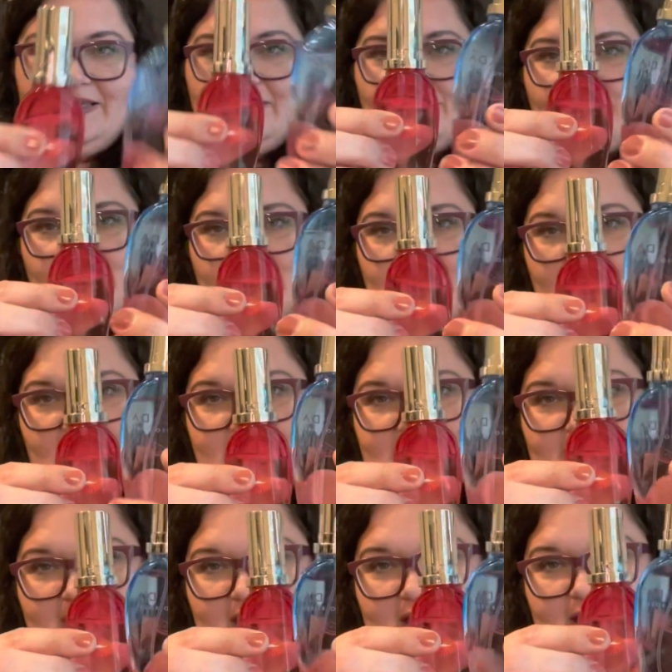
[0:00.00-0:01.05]
here's your next
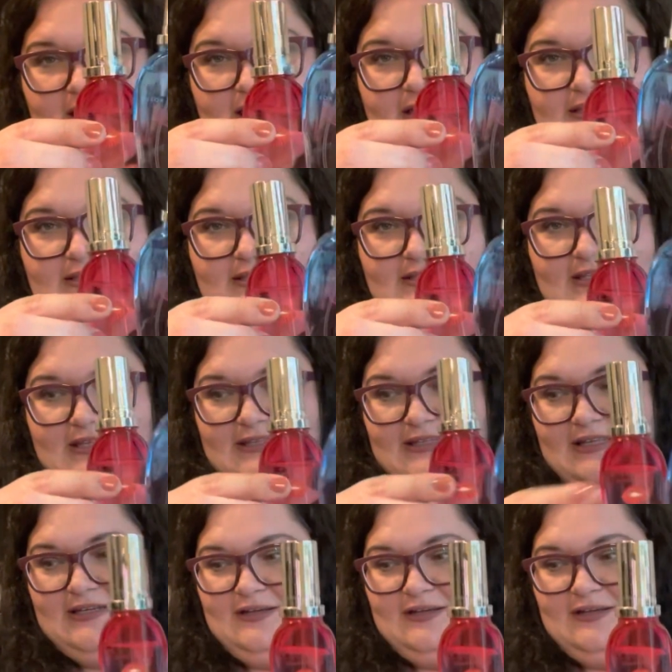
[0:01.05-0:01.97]
size, and then